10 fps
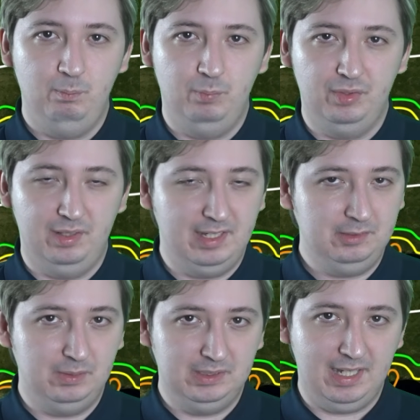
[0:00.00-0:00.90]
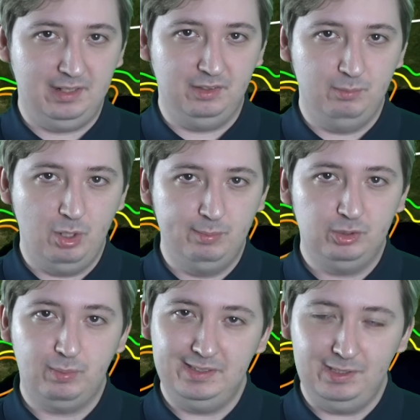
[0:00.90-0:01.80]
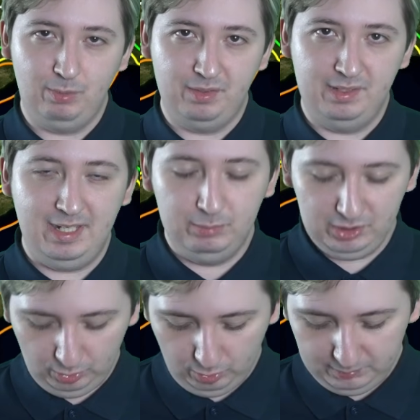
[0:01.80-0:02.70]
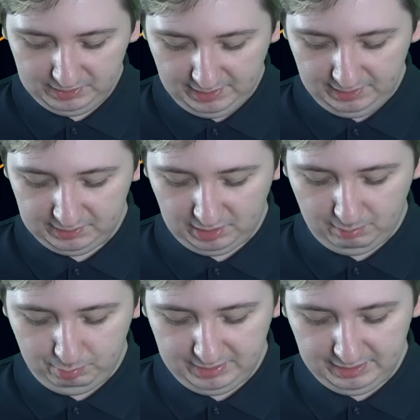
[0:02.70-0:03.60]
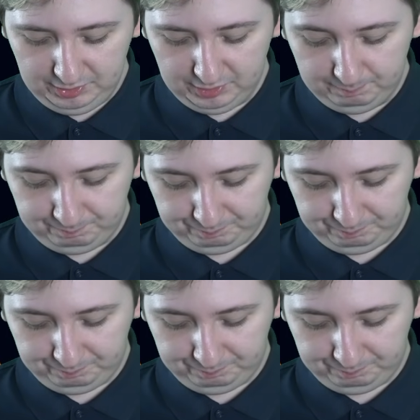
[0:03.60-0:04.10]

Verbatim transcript: But as we said, at the moment, 21 named storms is our prediction.